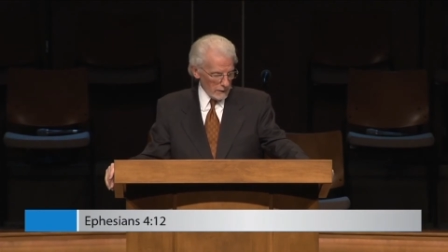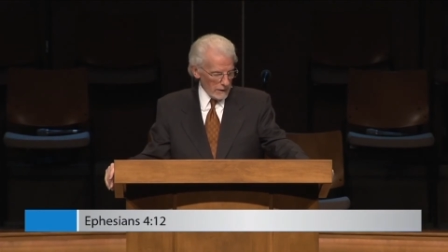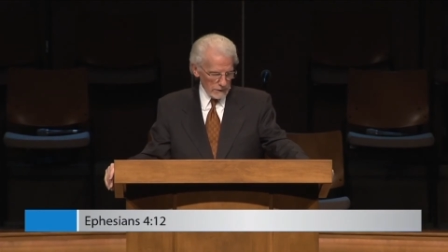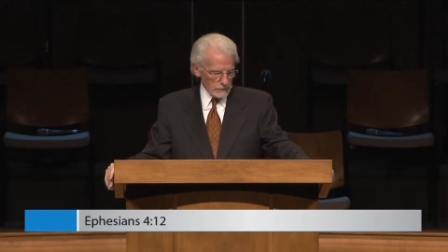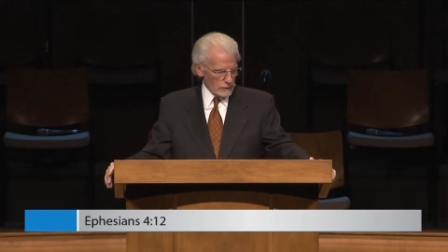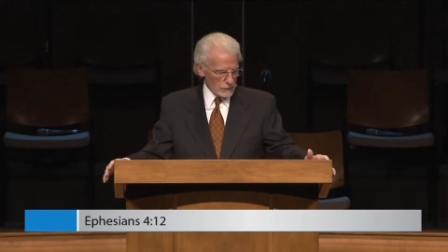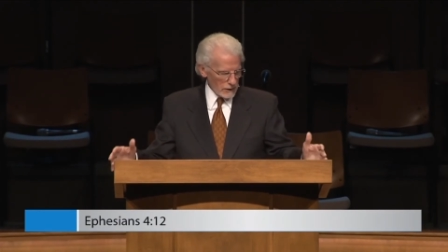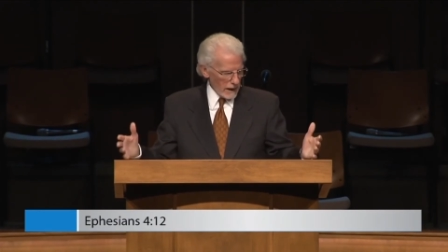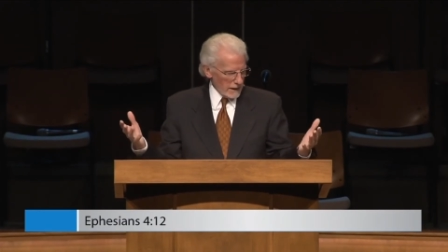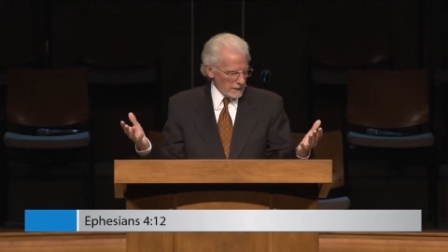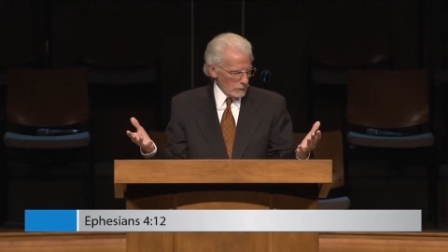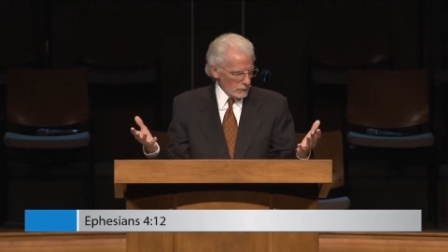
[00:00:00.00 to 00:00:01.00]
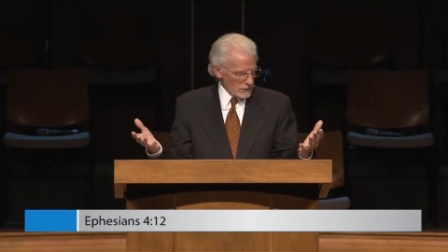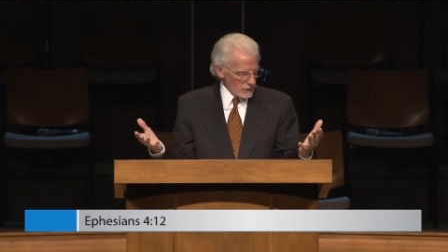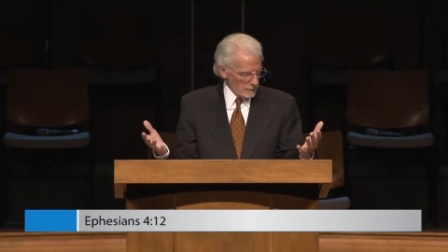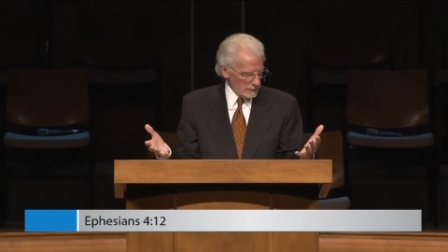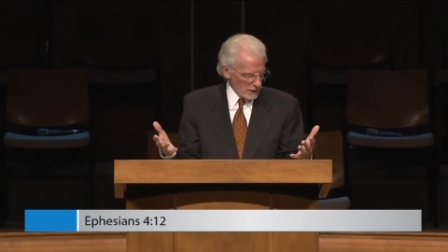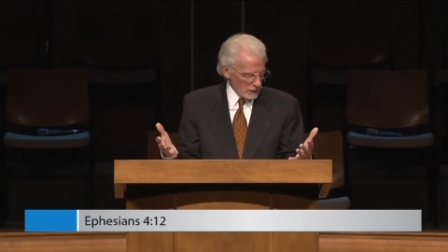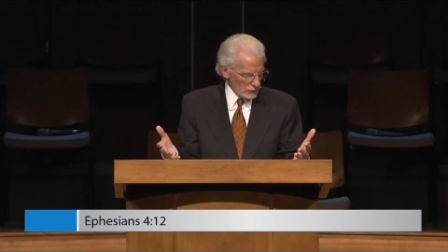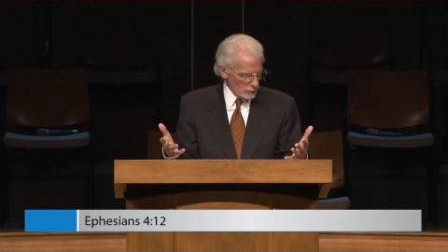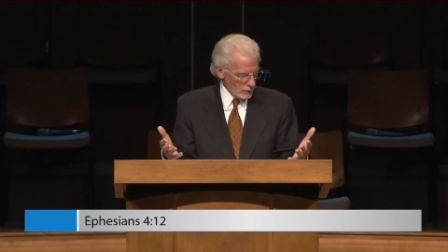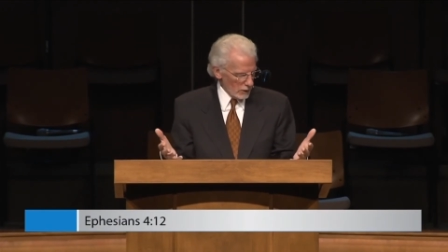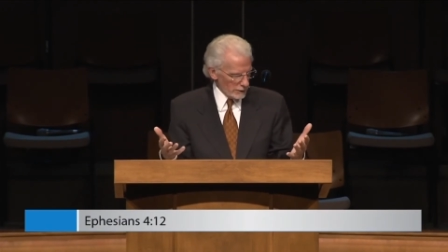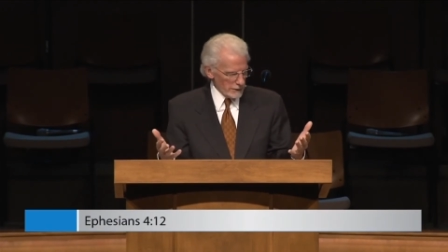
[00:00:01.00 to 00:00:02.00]
We understand it. When something
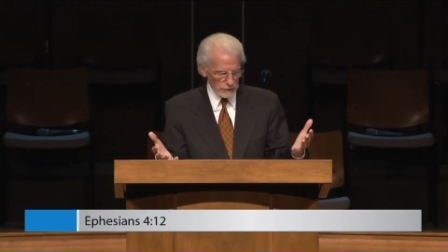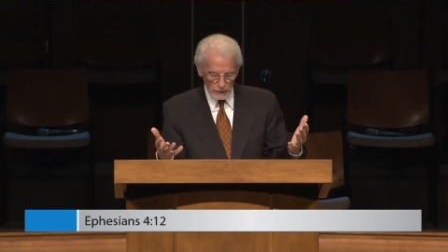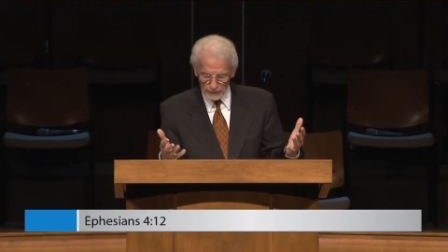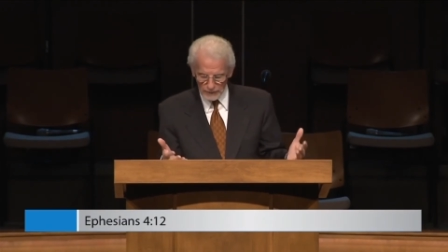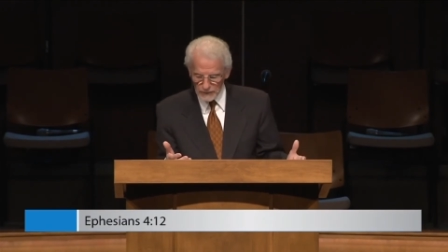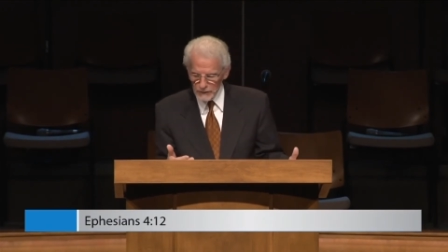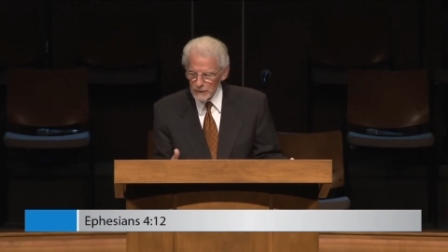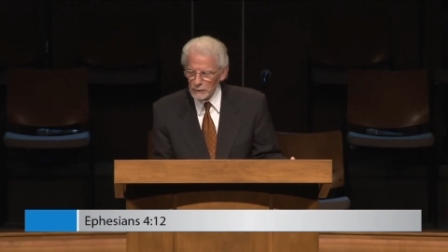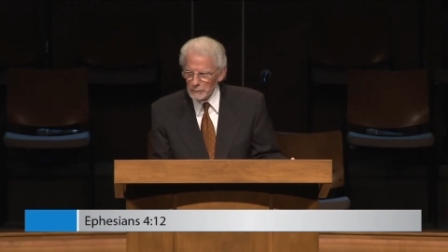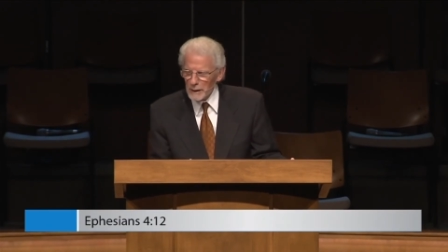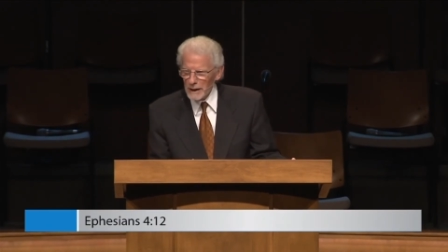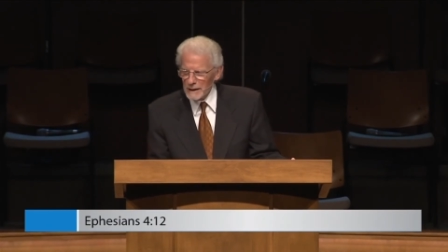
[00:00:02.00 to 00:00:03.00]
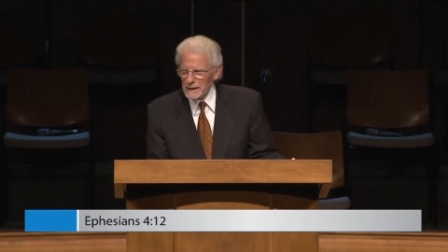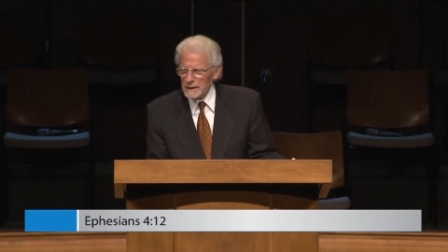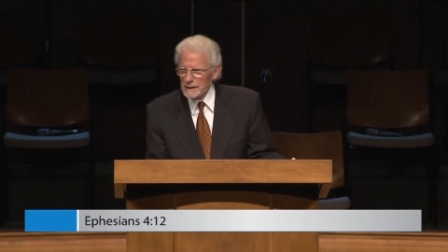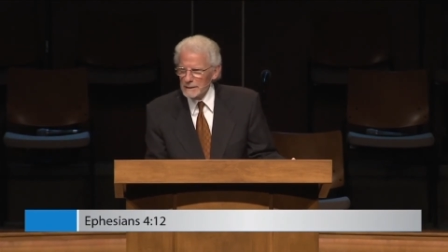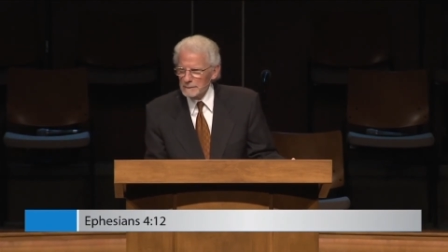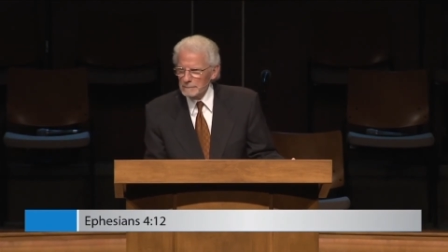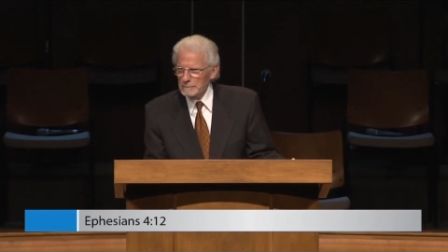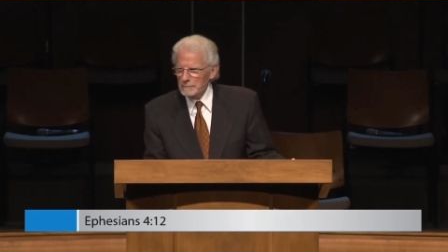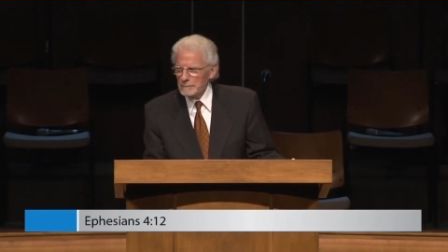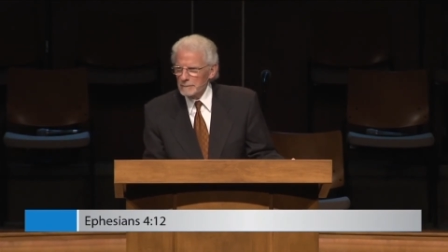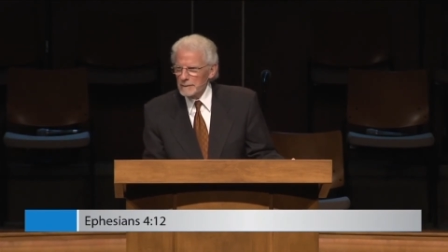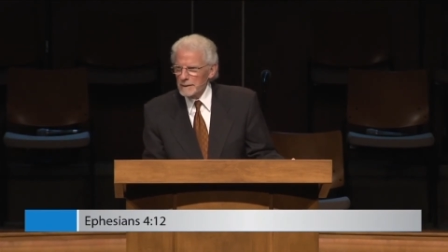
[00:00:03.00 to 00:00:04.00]
goes wrong in your physical body,
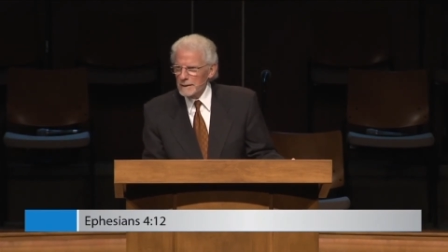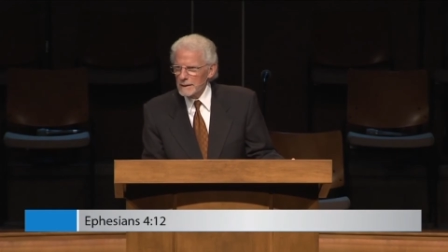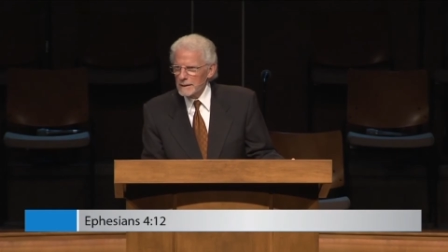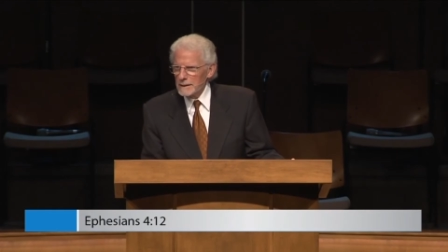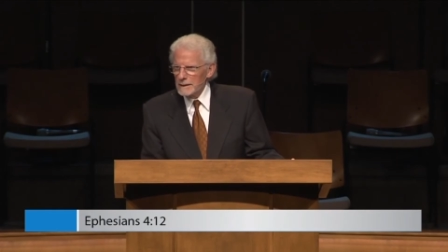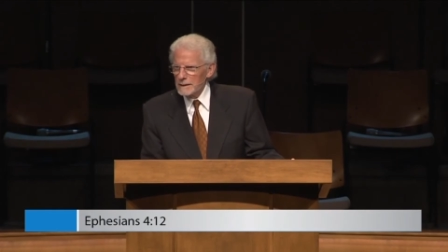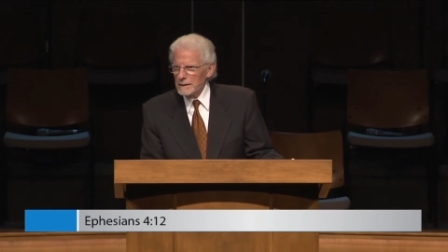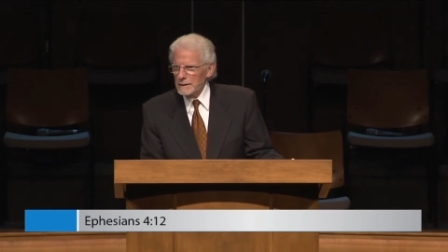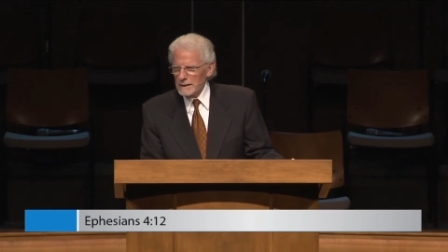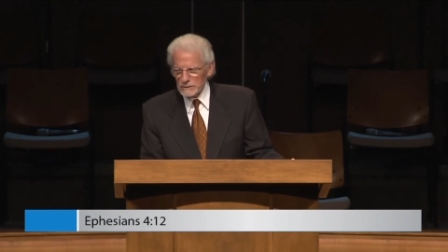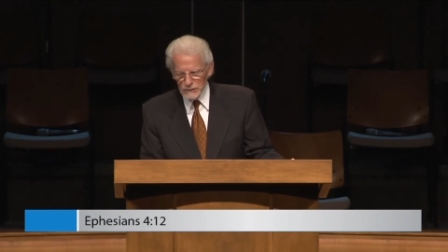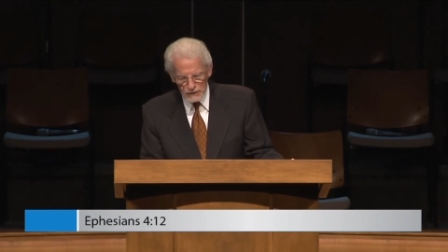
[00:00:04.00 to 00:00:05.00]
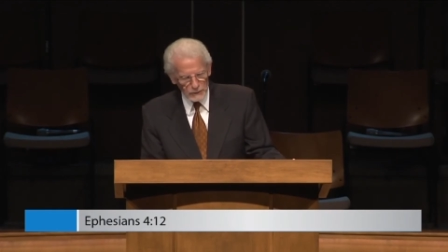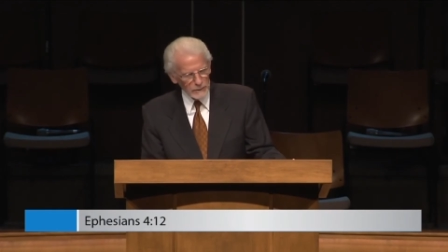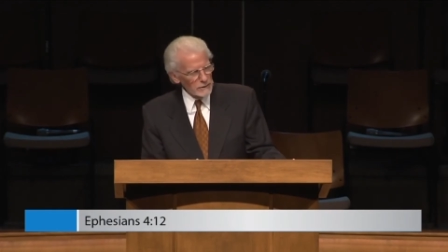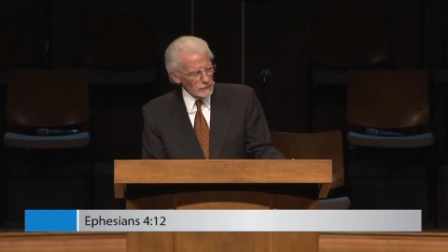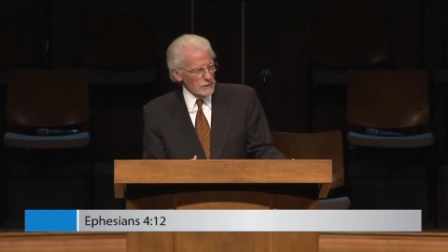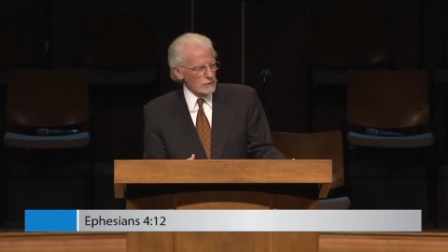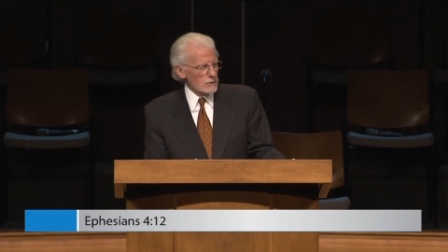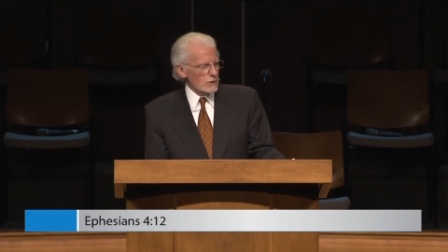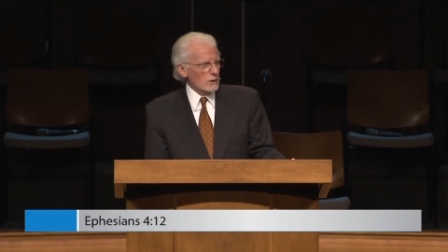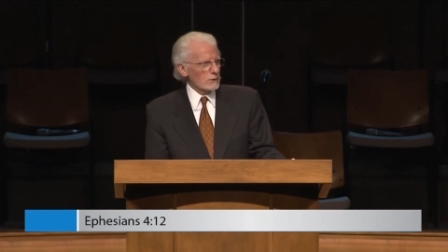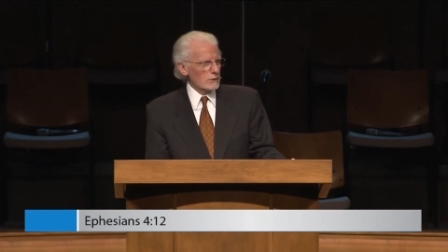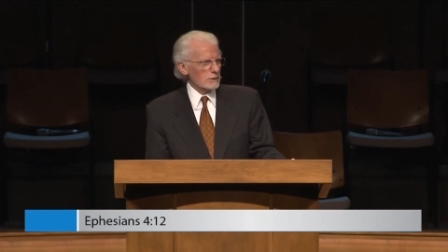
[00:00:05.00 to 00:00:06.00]
that's serious
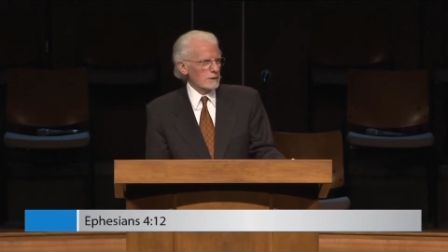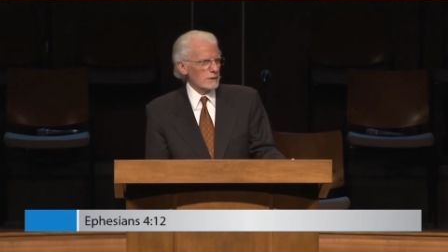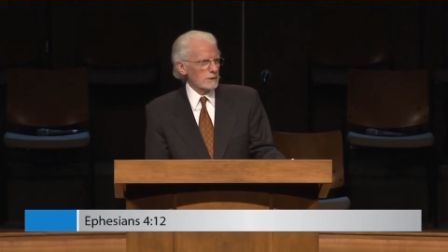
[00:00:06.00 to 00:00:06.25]
concern.